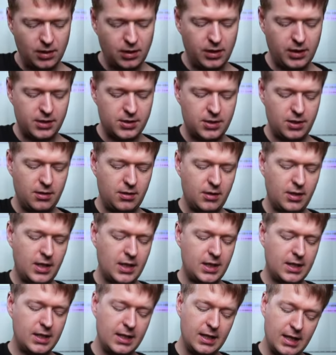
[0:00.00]
Like so,
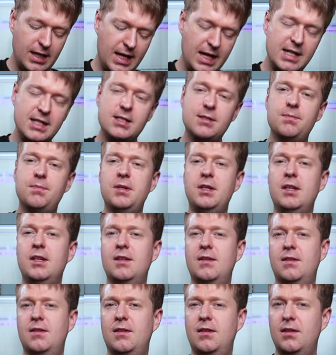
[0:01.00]
and then the last
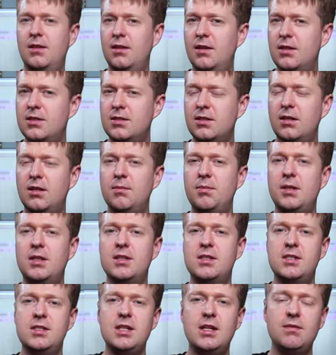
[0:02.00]
beat is going to be
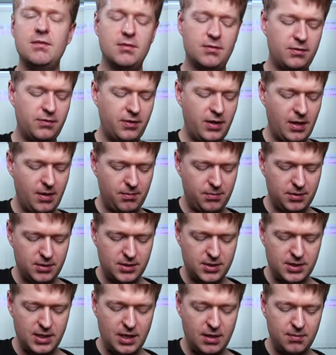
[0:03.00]
the seventh fret,
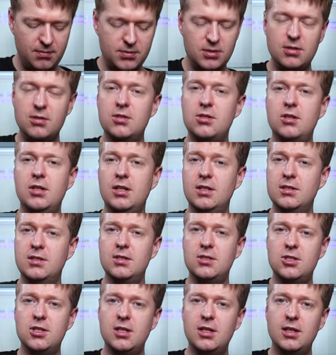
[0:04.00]
but same two strings,
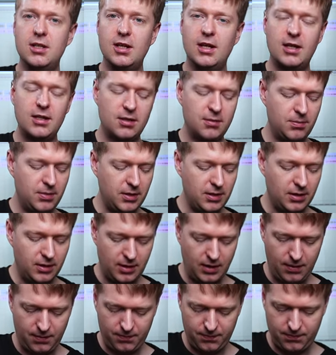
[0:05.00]
the G and the B
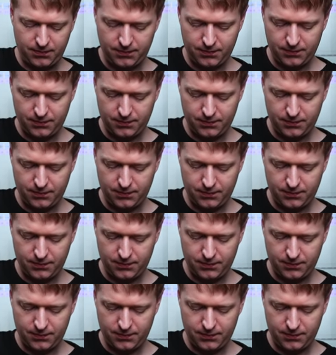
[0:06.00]
again.